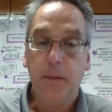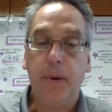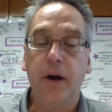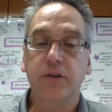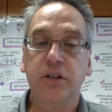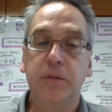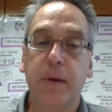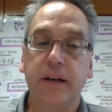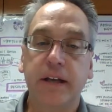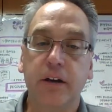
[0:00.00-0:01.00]
Parents and
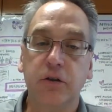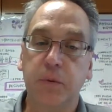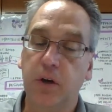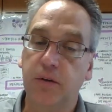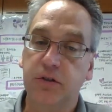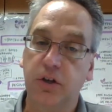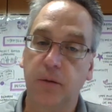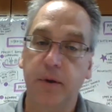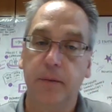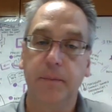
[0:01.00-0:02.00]
spectators, we know this is
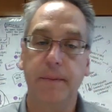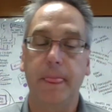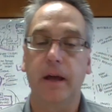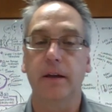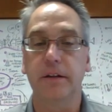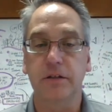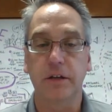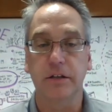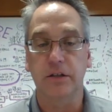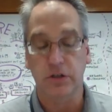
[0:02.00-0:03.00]
going to be a uh, this
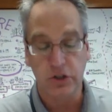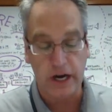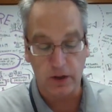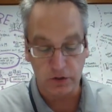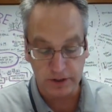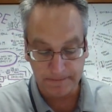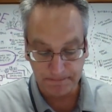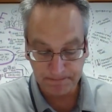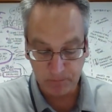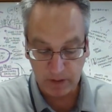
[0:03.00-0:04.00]
this is challenging,
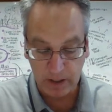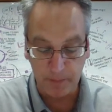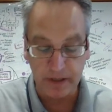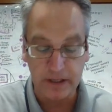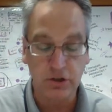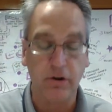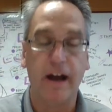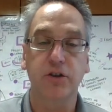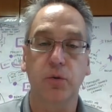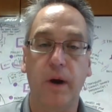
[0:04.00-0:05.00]
uh, but each
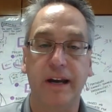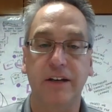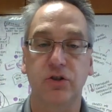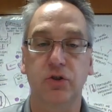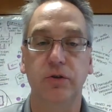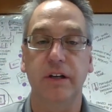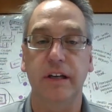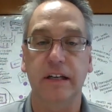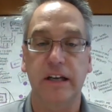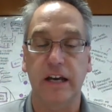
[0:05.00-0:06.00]
graduating
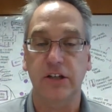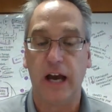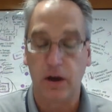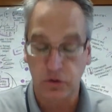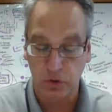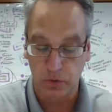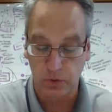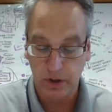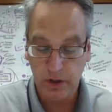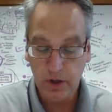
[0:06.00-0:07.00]
student, each
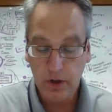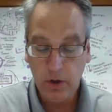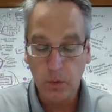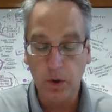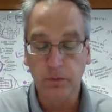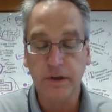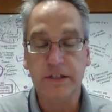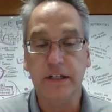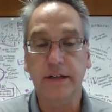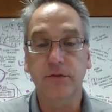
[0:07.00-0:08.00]
household will
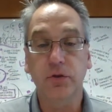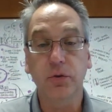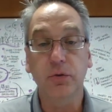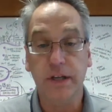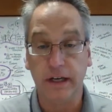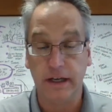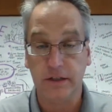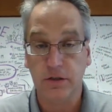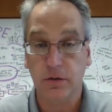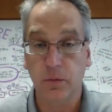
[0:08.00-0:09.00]
receive two
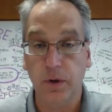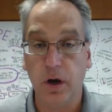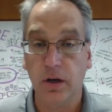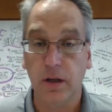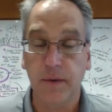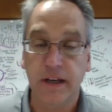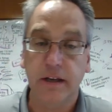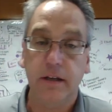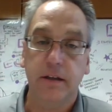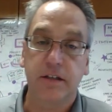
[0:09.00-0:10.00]
tickets. We are
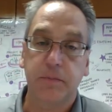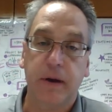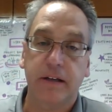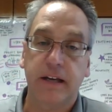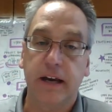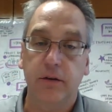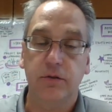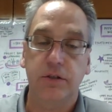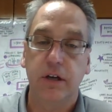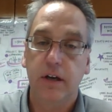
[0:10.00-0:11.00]
limiting the
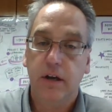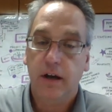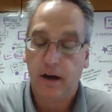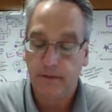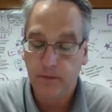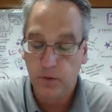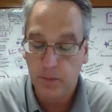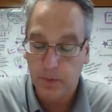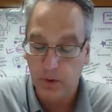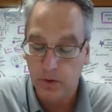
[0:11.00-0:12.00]
spectators uh, for
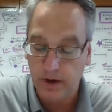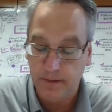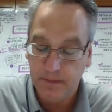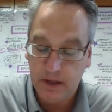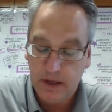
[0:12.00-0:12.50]
the program.